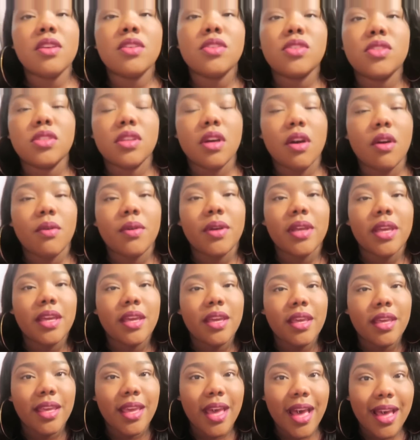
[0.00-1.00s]
So
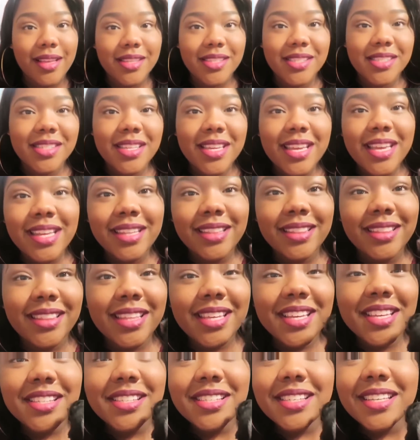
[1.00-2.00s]
yes,
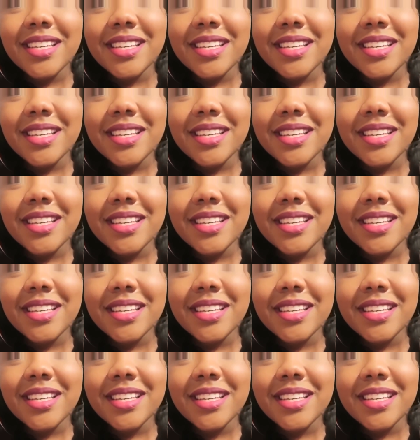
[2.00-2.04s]
this